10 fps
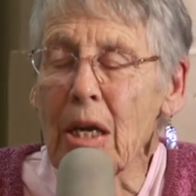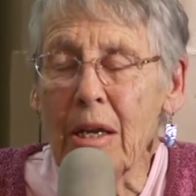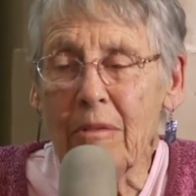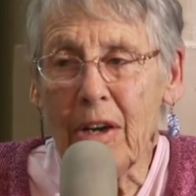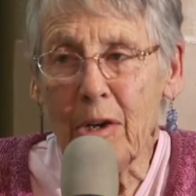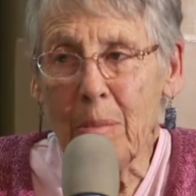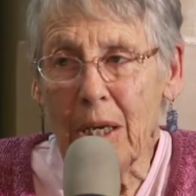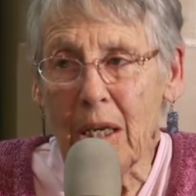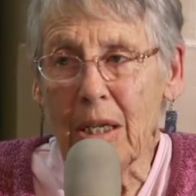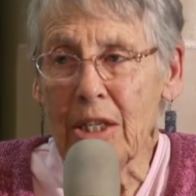on
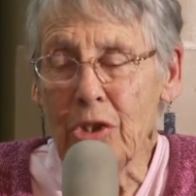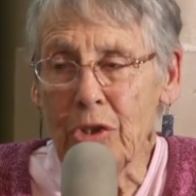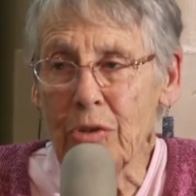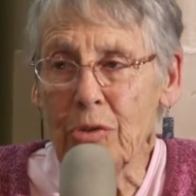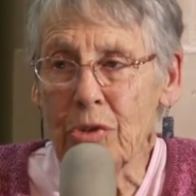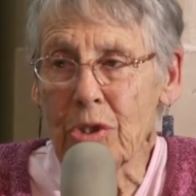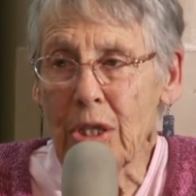environmental issues